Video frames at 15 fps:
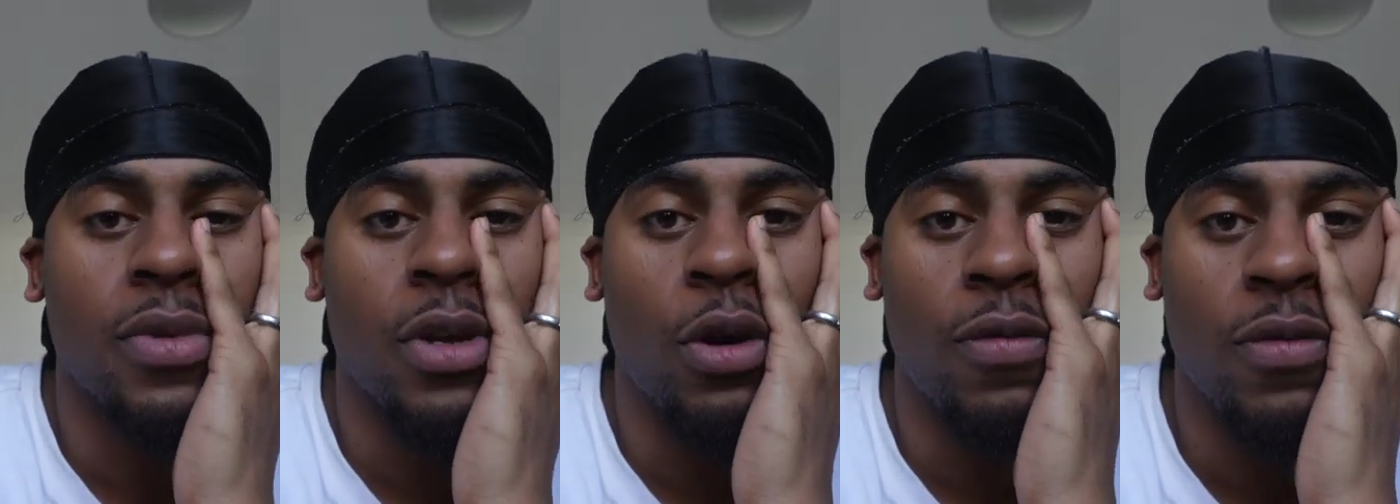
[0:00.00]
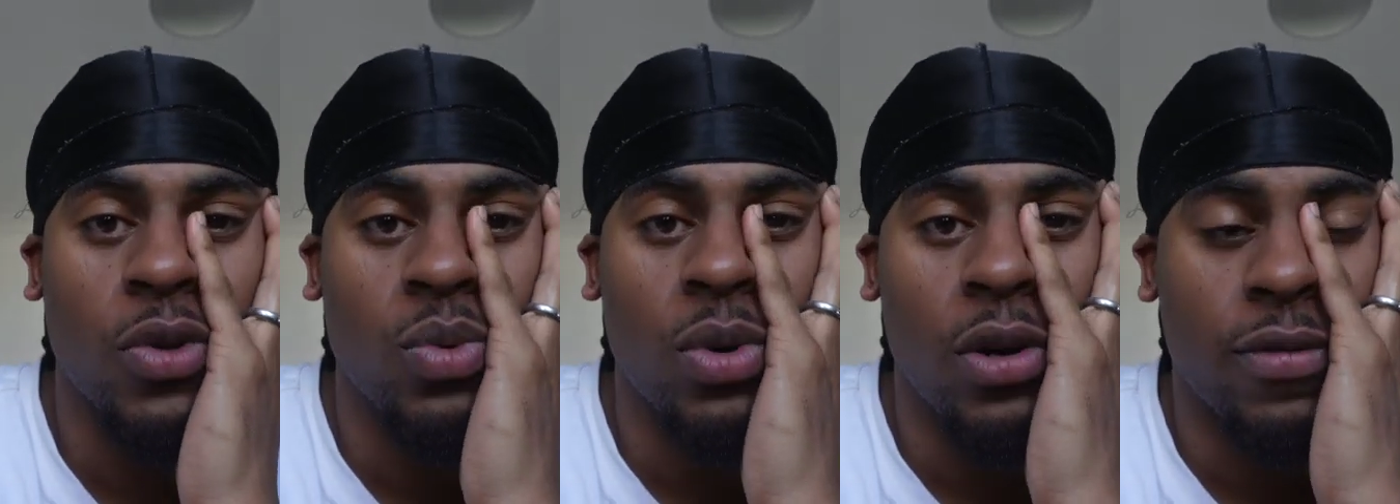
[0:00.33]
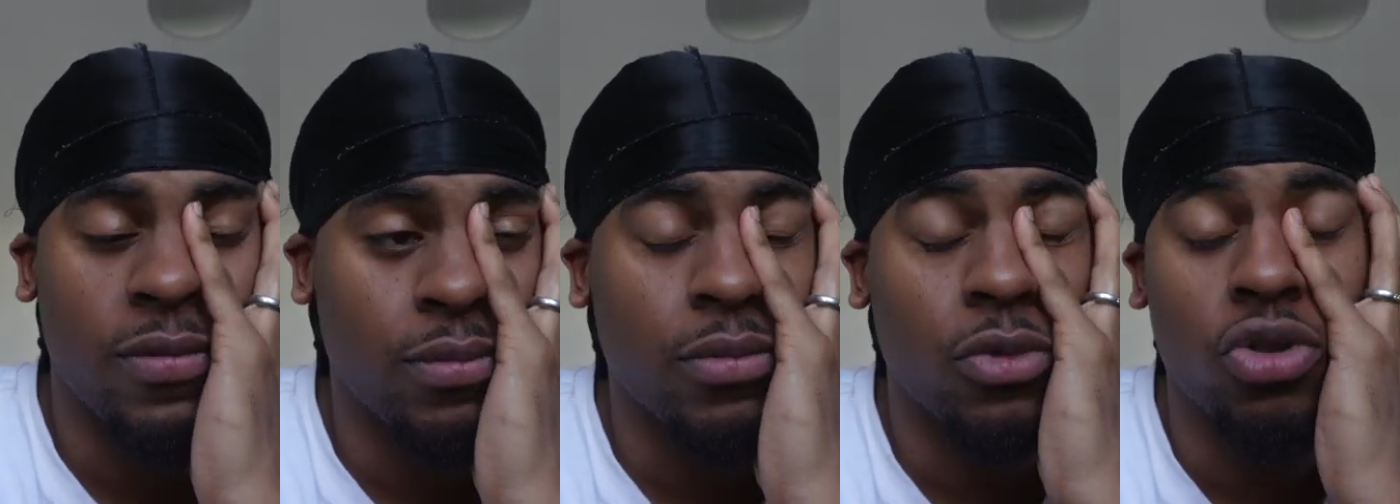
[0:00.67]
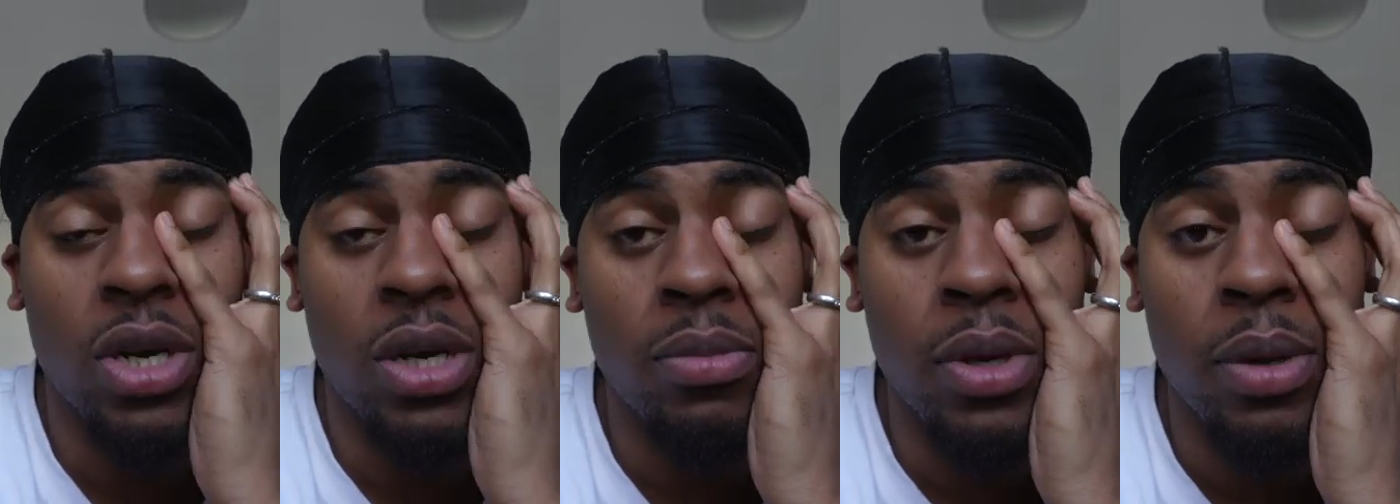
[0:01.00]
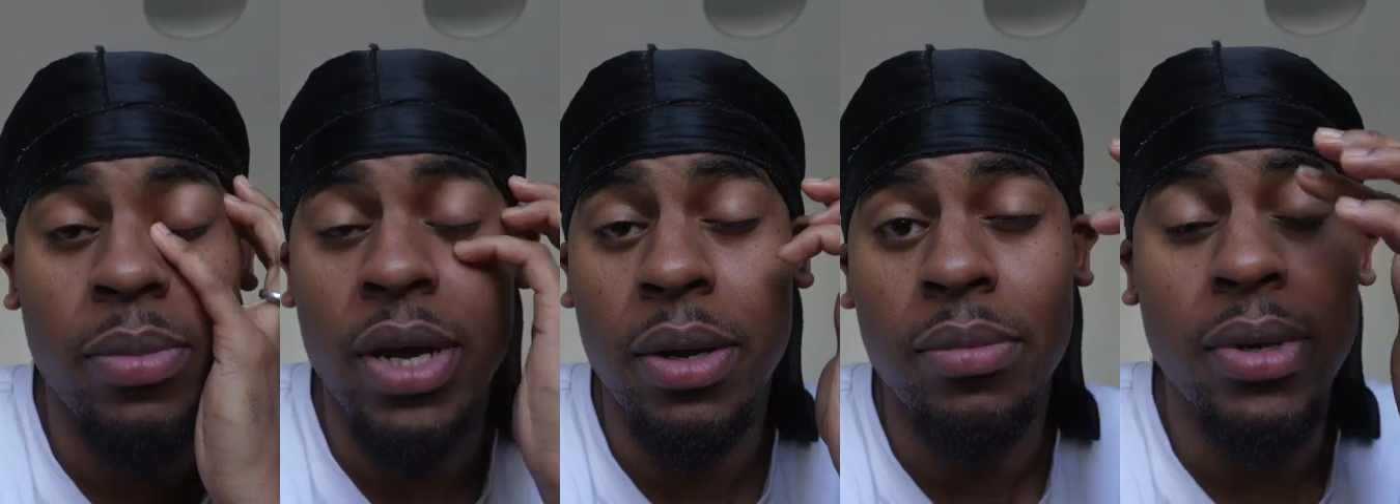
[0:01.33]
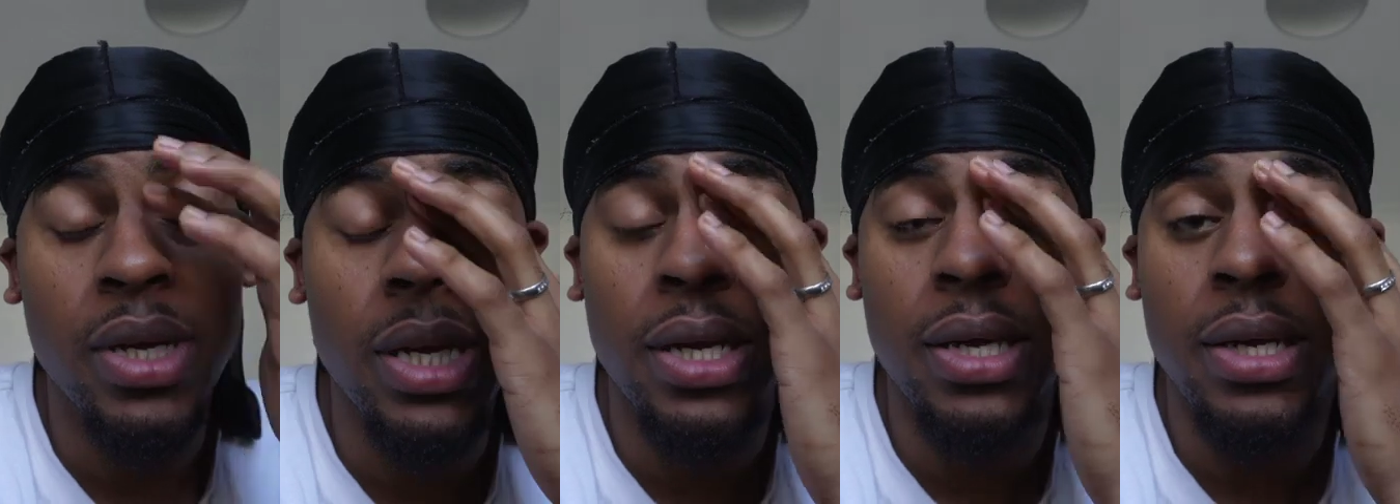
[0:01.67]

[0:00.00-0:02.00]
health is wealth. I'm trying to be a better me.